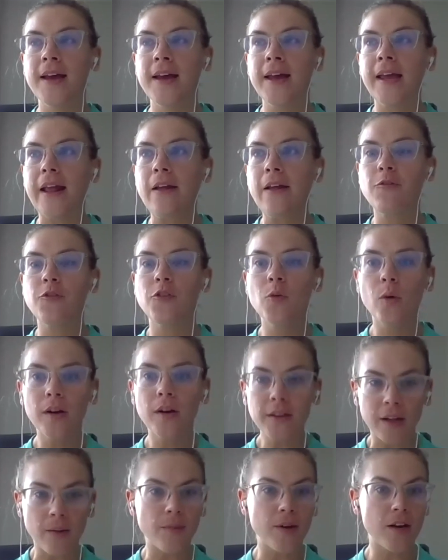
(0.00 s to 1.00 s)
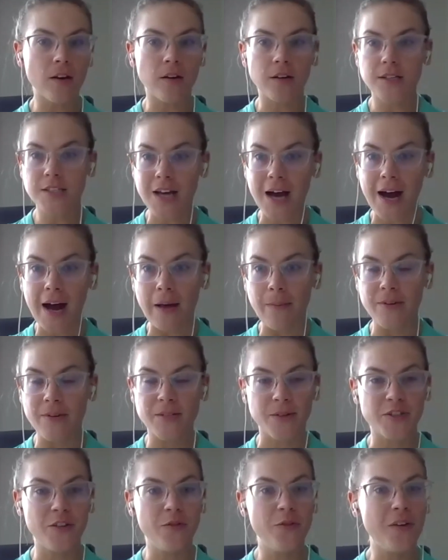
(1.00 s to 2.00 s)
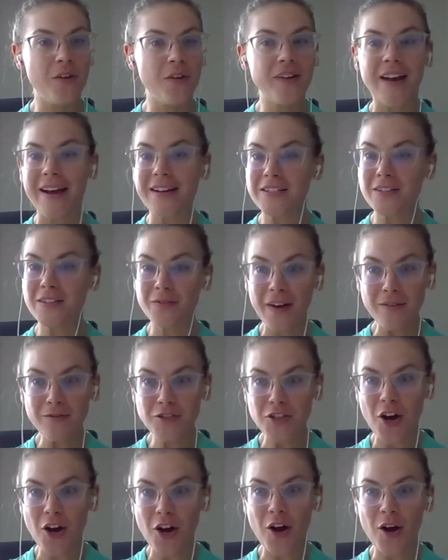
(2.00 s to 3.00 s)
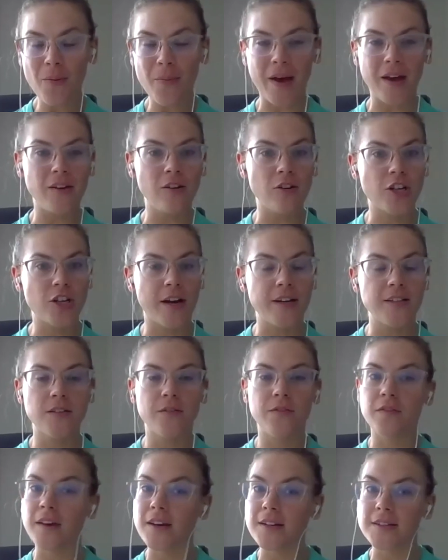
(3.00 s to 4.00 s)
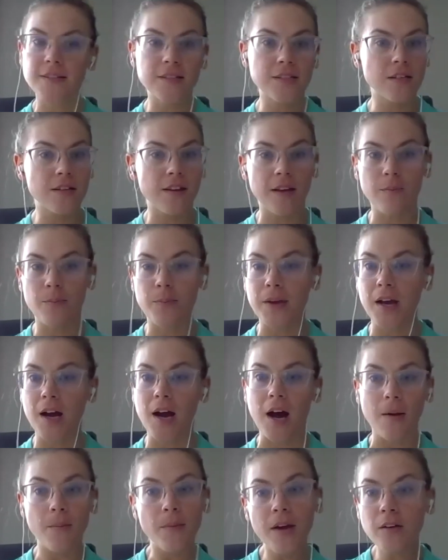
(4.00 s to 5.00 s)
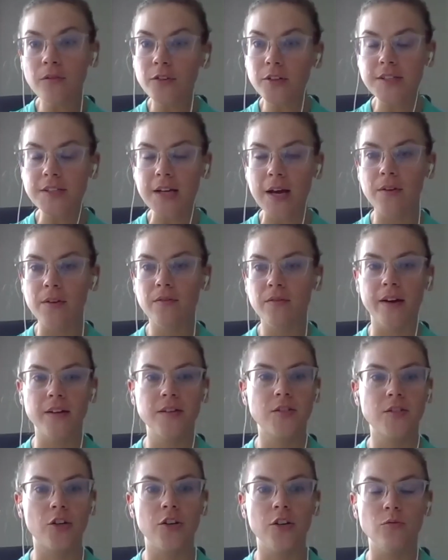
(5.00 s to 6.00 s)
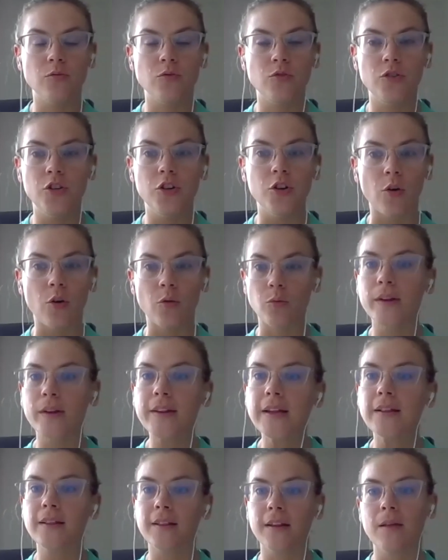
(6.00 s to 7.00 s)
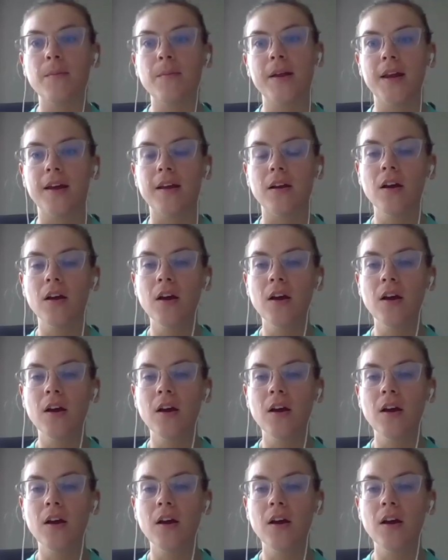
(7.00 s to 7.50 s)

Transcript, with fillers: if you are limited on time especially if you have a 9 to 5 job and you're trying to phase into like becoming a full-time investor and you you know really limited